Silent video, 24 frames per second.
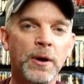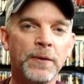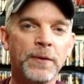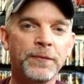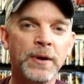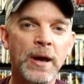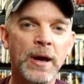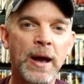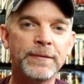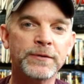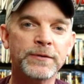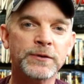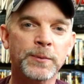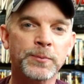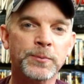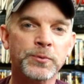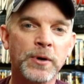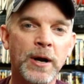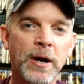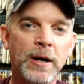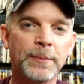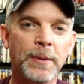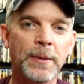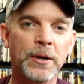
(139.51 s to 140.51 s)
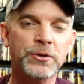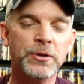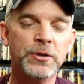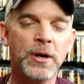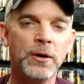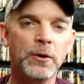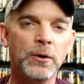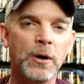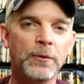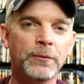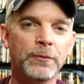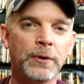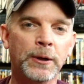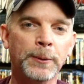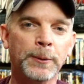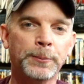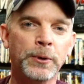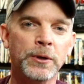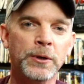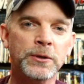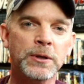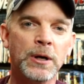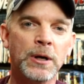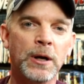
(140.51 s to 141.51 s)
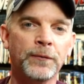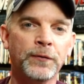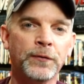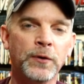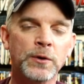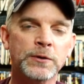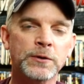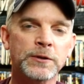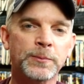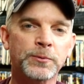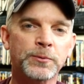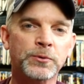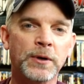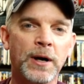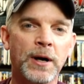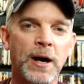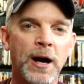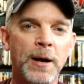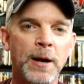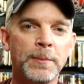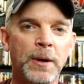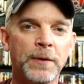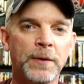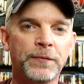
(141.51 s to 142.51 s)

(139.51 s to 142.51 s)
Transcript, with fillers: If you haven't subscribed to my channel, I really appreciate it if you subscribe.